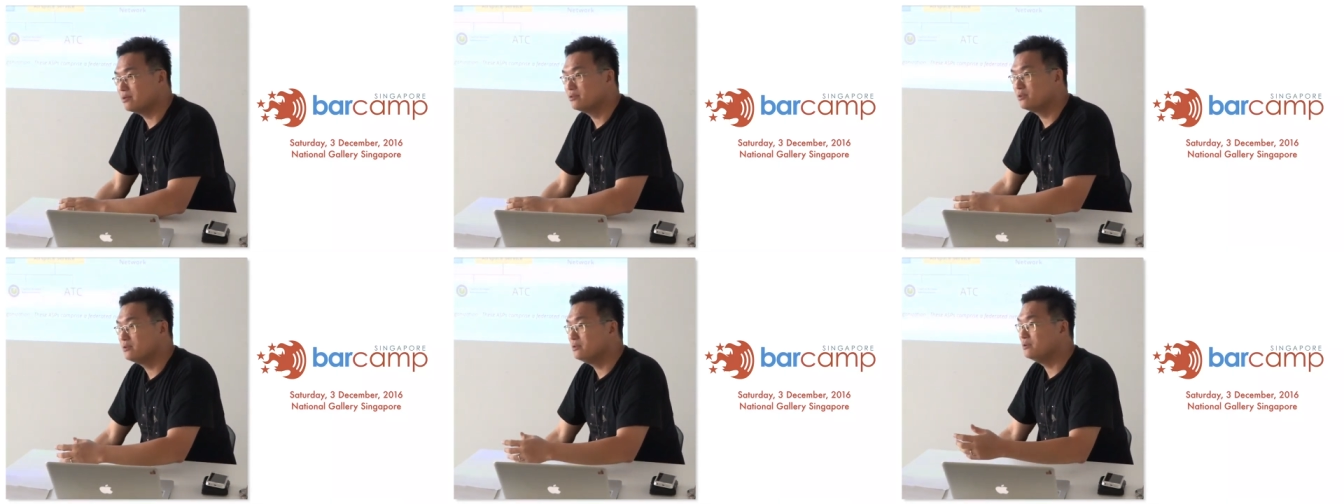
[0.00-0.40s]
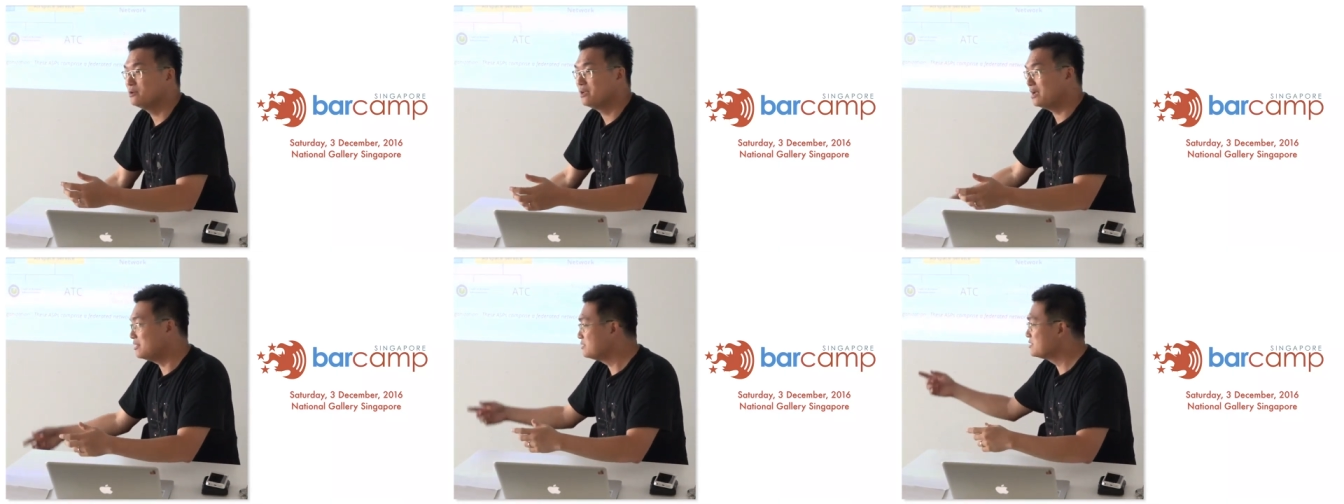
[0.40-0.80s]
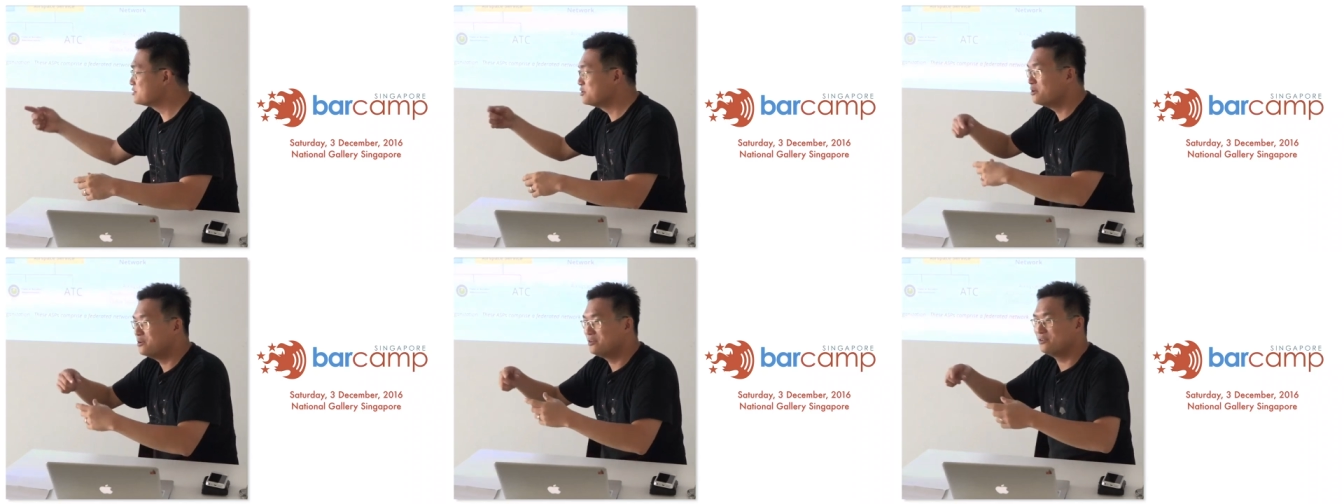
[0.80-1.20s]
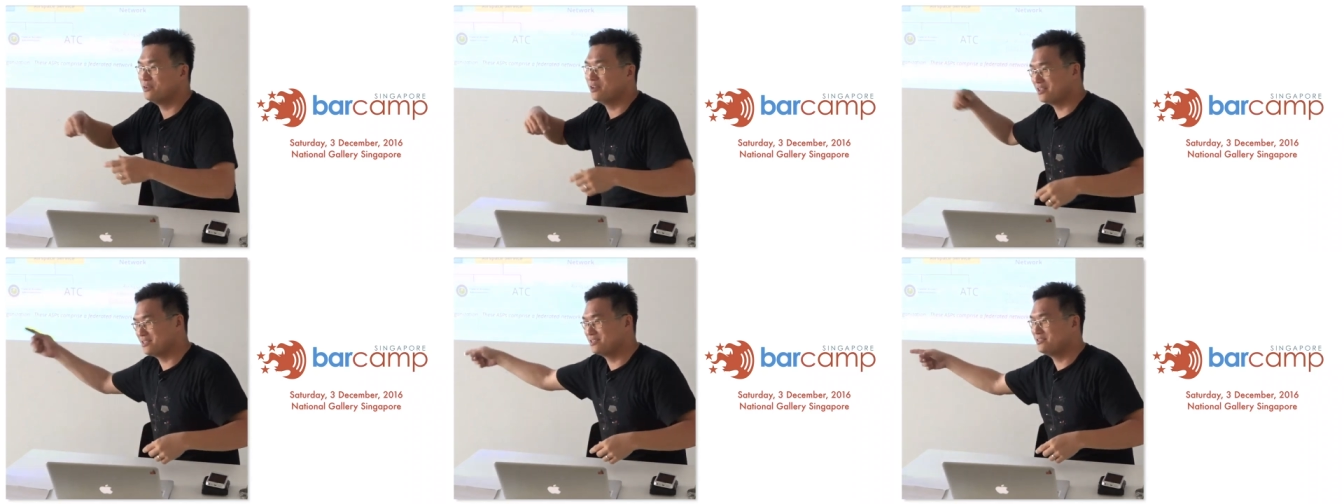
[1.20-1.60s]
Because you can't just go to
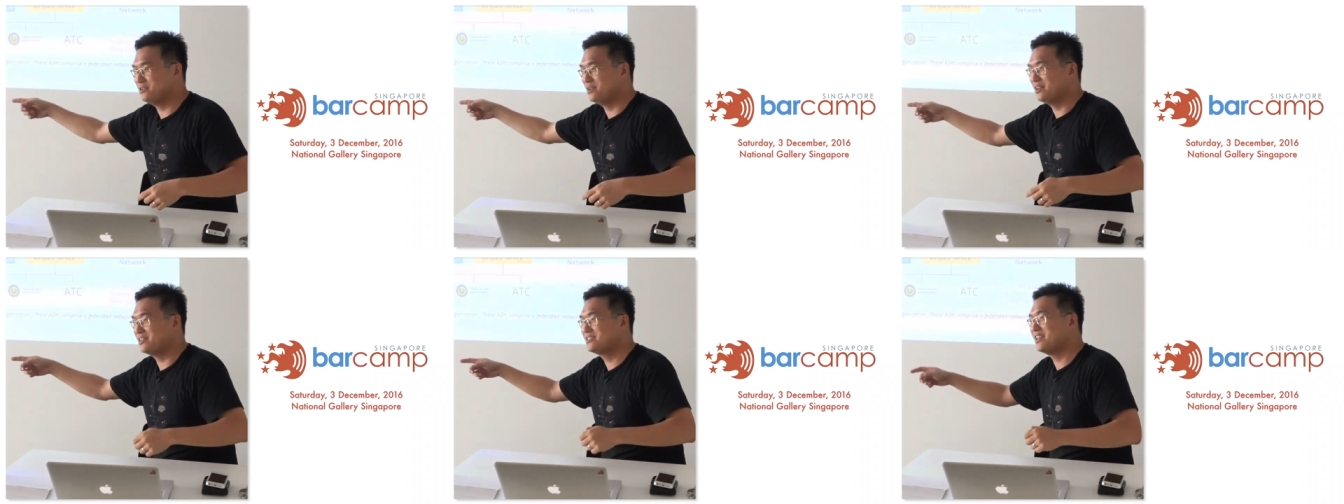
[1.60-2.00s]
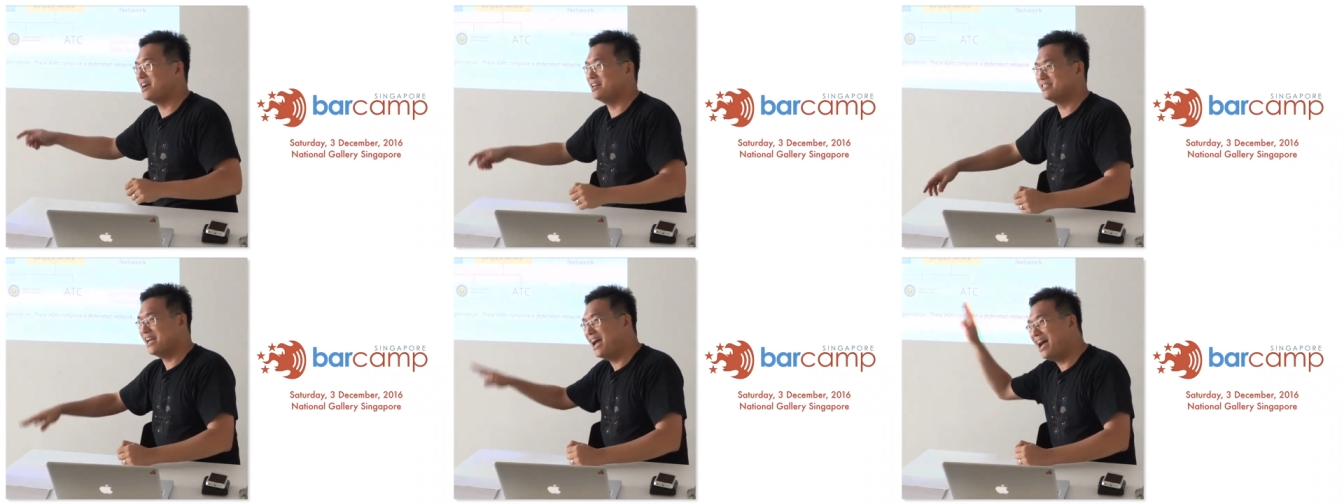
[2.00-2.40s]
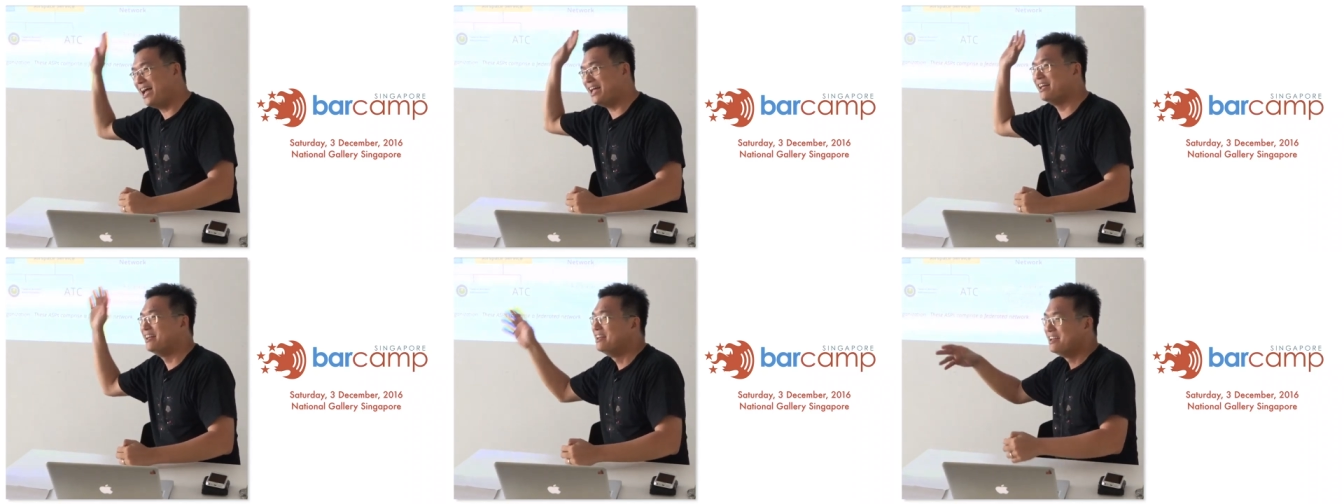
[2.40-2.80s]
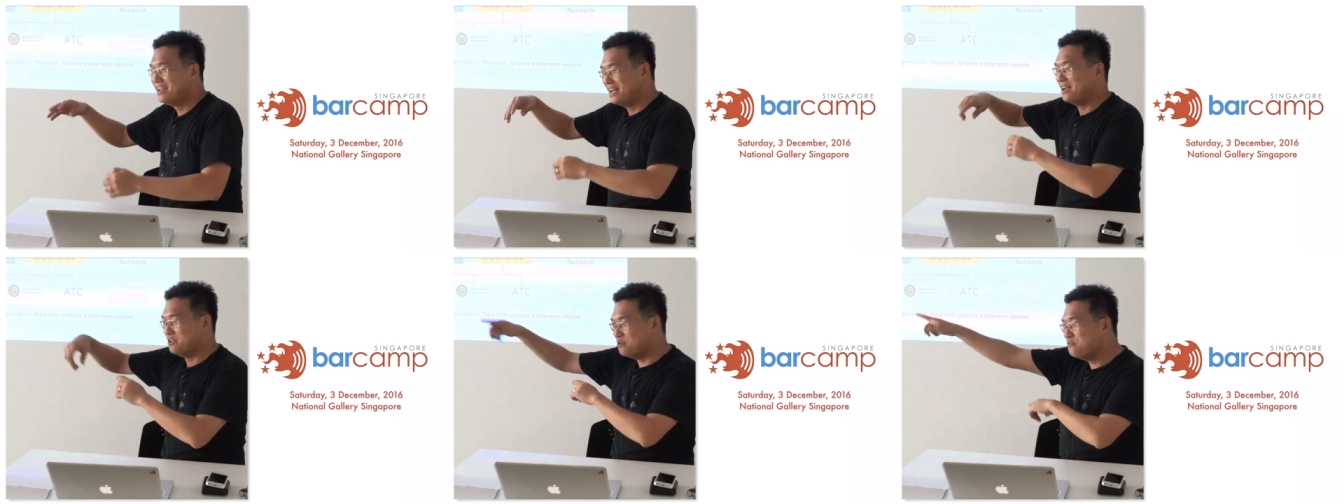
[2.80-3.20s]
the, to the sky and say, hi,
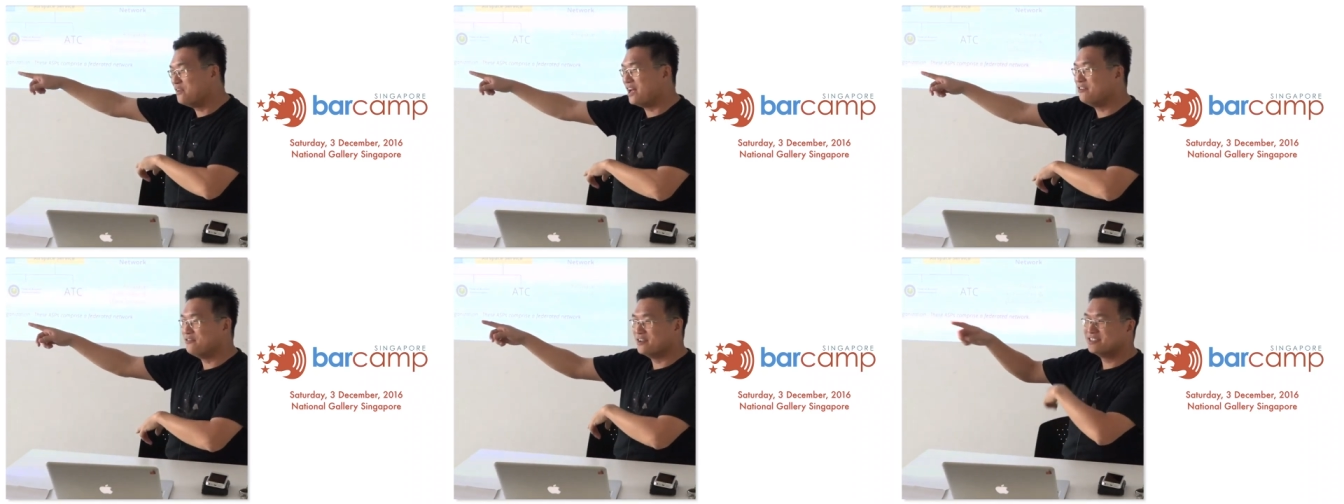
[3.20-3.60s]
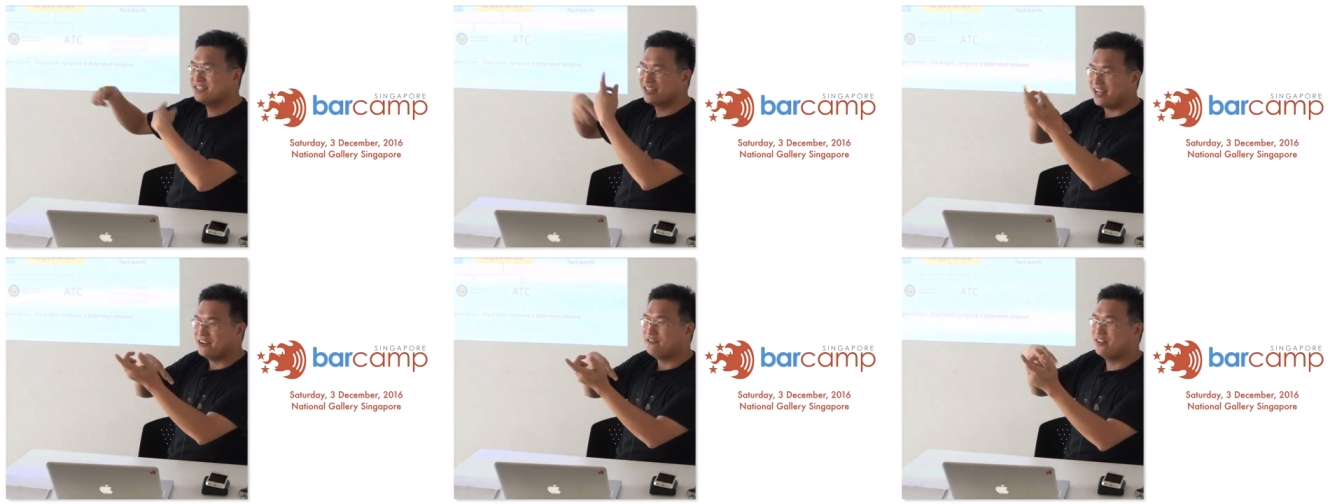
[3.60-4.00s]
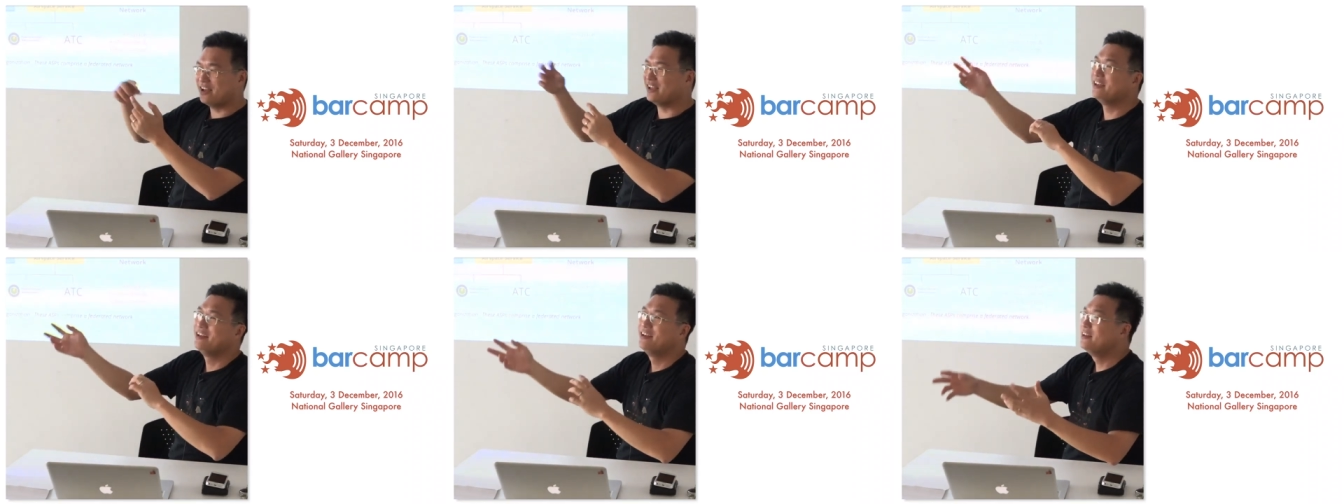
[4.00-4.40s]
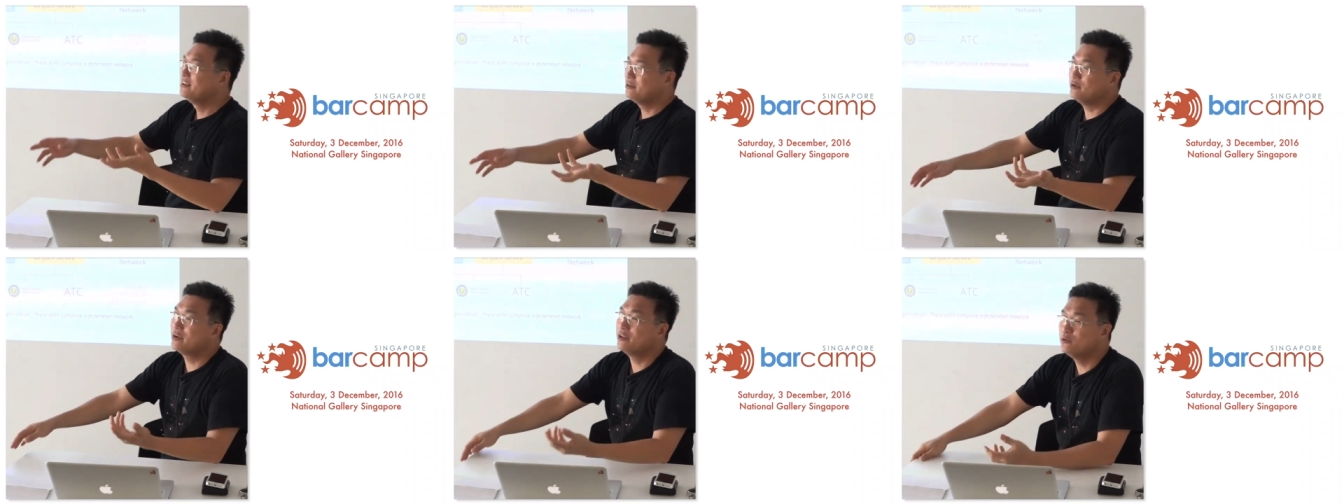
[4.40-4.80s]
and you fly first, then I
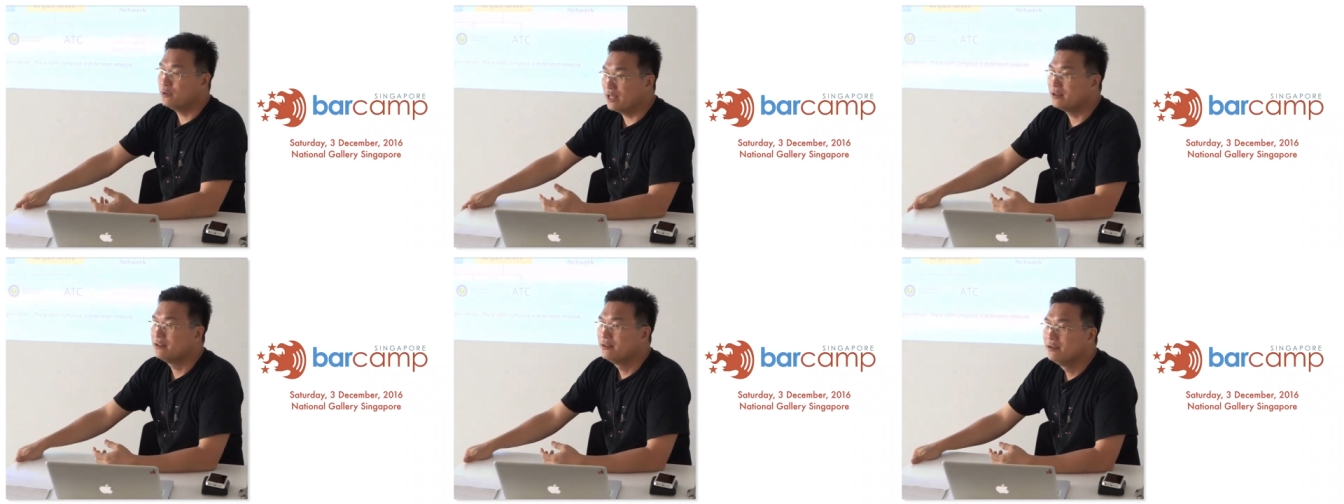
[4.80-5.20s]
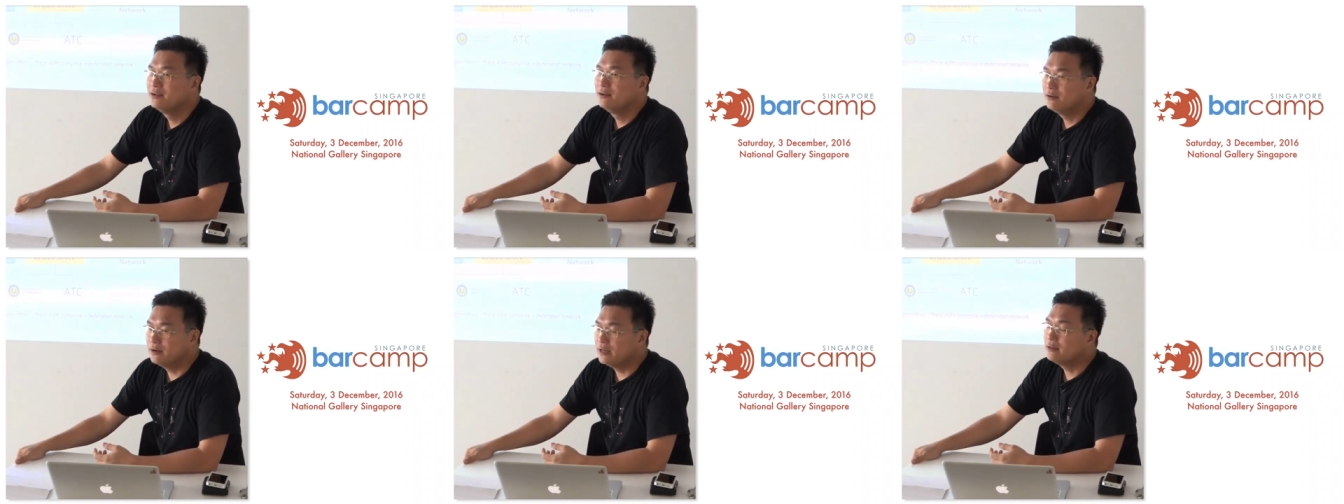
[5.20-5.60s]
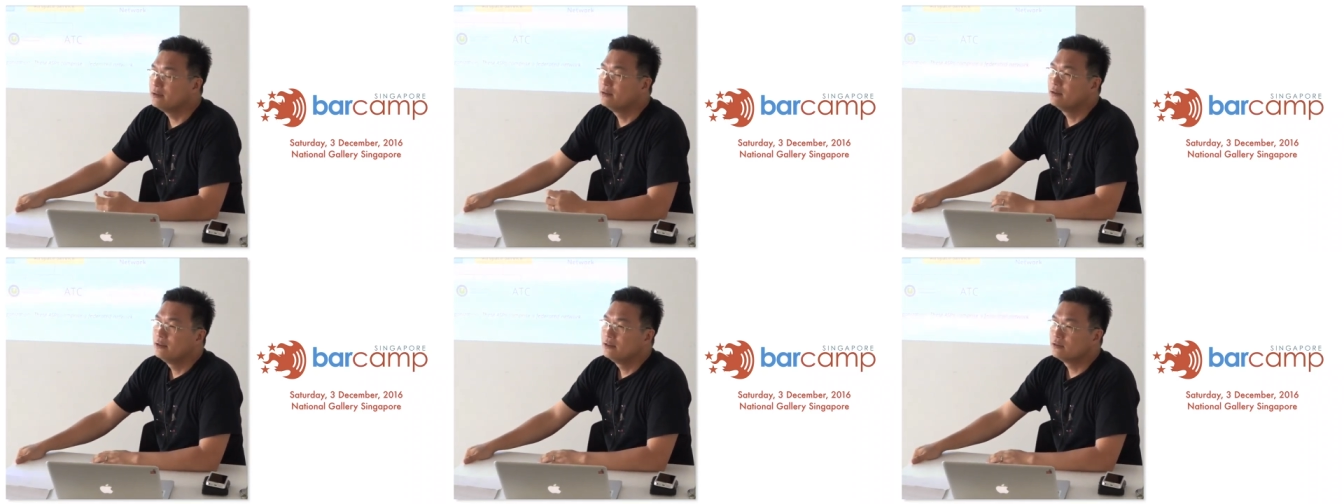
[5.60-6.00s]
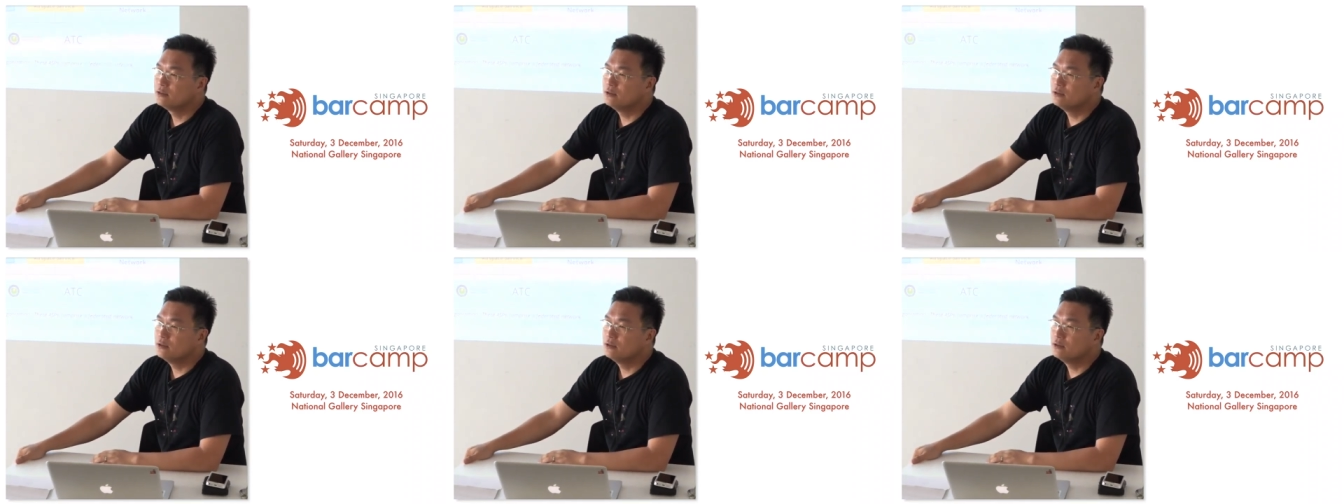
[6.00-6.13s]
fly. you can't do that.